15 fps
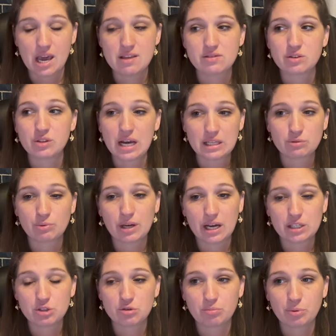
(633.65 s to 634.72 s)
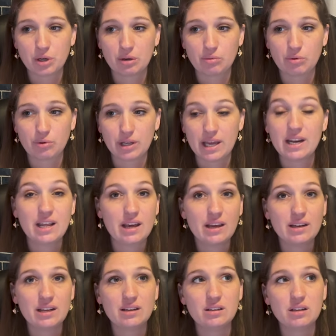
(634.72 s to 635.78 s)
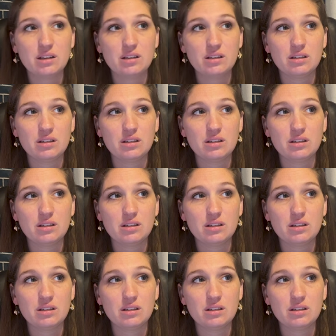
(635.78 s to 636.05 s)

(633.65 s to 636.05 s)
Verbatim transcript: And so that's, we got to a point where, and it, and it,